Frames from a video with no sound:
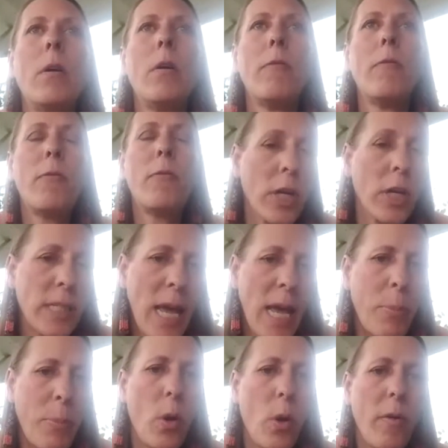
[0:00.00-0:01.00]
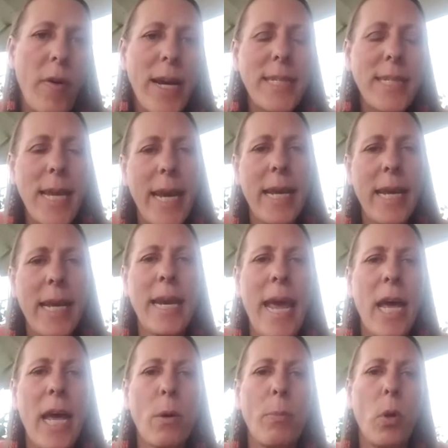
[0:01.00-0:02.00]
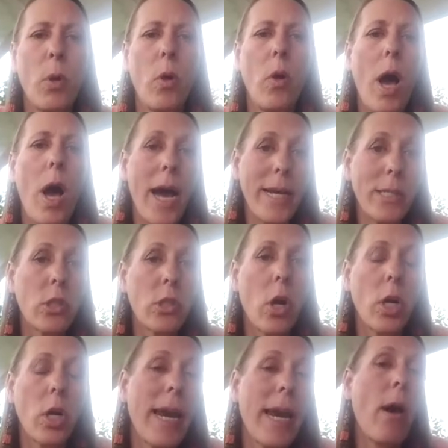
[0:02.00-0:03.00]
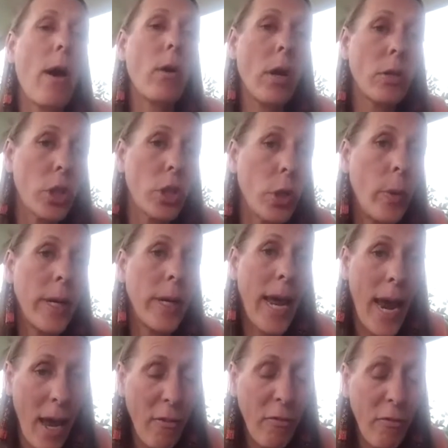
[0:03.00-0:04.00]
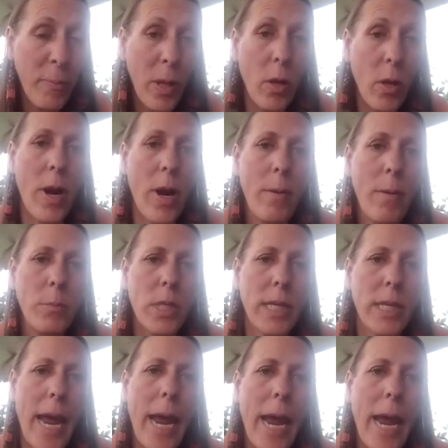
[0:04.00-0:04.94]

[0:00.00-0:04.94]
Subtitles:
for example, if I take an edible, I started out on 2.5 milligrams a day.